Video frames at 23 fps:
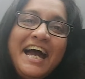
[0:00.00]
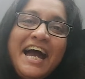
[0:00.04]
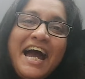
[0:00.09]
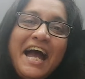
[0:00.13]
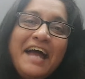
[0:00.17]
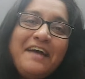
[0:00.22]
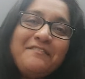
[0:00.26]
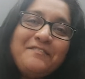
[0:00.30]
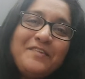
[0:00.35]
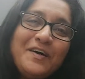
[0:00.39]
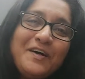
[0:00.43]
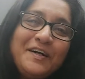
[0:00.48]

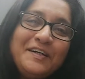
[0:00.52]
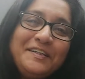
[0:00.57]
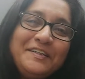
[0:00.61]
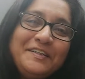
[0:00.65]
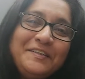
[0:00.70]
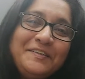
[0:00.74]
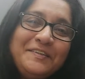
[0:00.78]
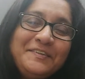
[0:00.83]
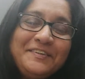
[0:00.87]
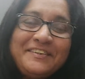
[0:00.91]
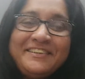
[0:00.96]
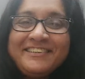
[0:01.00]
I want
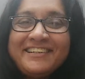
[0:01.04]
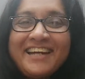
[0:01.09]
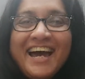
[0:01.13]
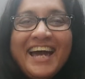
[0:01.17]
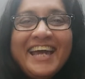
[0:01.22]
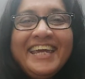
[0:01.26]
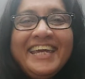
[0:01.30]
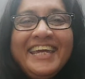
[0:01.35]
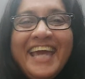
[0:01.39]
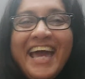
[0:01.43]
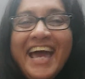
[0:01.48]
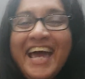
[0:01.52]
you to try
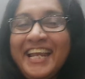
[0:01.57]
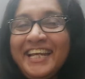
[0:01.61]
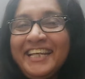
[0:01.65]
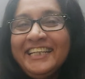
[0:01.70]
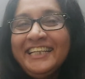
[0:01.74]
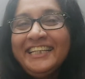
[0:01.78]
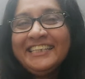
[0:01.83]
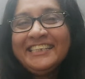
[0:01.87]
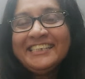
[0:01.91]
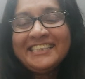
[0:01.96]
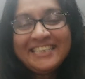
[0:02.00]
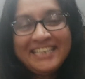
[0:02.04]
and
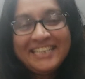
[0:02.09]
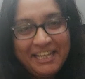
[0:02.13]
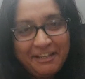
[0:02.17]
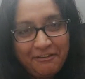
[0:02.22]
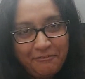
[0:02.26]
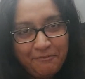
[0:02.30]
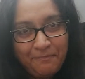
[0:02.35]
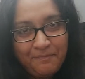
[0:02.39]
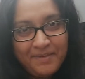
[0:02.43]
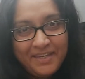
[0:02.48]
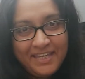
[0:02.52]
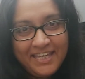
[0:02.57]

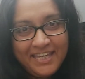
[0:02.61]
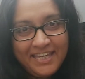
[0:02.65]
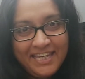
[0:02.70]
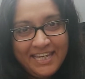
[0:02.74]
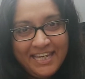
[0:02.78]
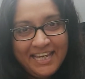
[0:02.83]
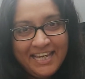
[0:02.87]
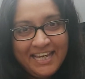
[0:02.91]
give me